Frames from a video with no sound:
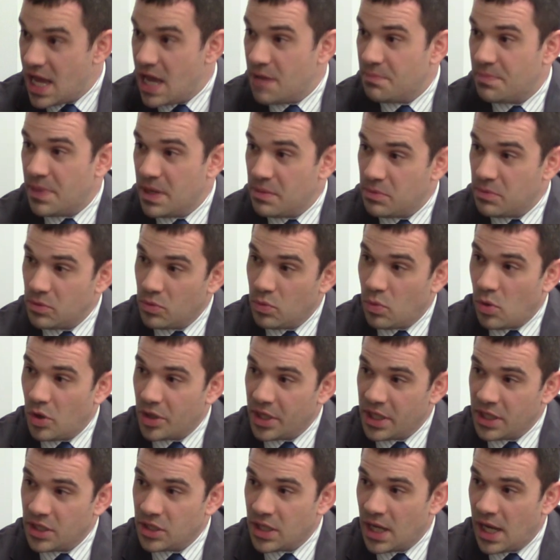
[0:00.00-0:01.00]
and people
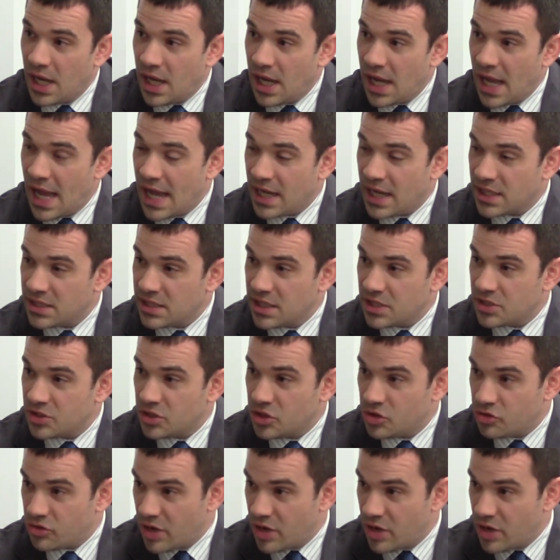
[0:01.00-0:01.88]
wanting access to